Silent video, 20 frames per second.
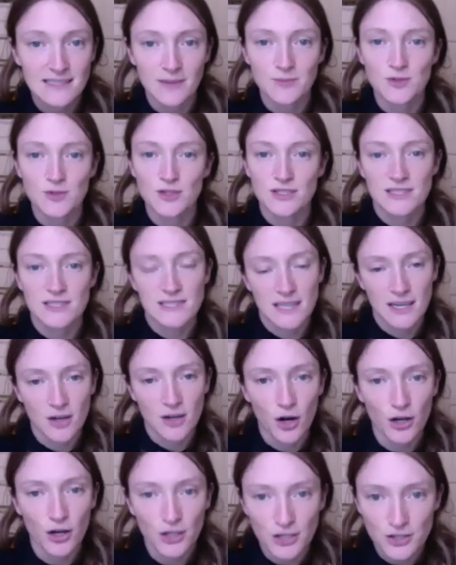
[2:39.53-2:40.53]
I'm just
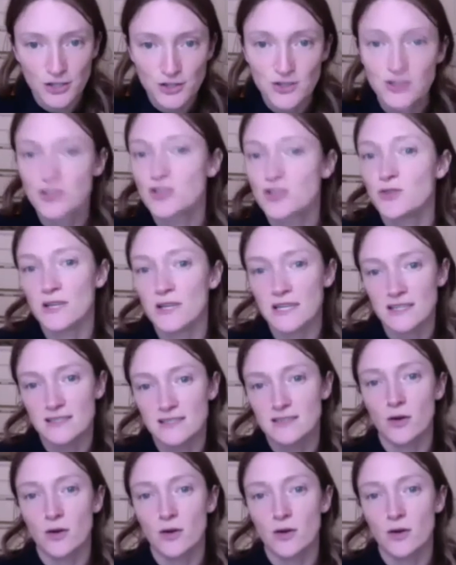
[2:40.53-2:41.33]
an ardent student.